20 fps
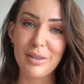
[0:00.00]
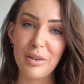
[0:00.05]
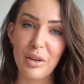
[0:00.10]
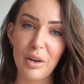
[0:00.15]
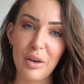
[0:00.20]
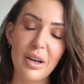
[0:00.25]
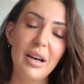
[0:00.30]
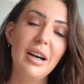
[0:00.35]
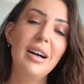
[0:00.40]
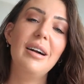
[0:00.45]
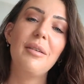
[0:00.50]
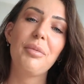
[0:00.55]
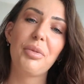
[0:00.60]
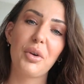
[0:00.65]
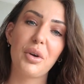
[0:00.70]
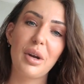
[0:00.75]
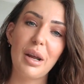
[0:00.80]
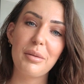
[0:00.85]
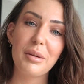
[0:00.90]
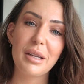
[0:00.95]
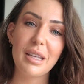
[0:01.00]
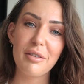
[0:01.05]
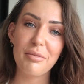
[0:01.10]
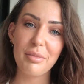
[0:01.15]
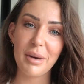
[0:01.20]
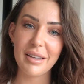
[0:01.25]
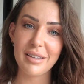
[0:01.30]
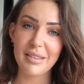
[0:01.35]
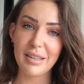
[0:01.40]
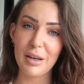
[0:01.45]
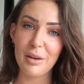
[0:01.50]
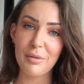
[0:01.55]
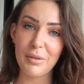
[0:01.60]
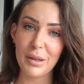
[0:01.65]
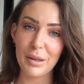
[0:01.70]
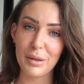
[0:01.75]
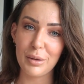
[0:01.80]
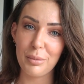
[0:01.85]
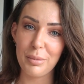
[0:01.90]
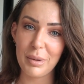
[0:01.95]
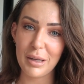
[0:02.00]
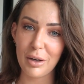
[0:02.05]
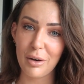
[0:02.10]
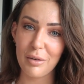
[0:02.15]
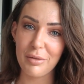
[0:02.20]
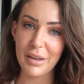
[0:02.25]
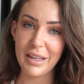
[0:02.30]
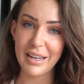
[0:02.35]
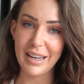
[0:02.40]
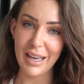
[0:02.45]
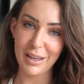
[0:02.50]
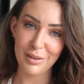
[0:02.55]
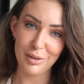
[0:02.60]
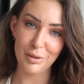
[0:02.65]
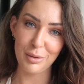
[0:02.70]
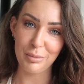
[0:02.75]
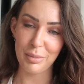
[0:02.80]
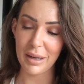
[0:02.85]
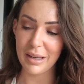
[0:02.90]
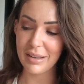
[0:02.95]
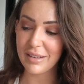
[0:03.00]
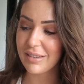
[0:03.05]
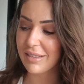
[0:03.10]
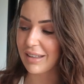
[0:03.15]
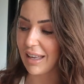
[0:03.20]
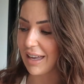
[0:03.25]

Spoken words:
So thought I would give myself a little bit of an extra buzz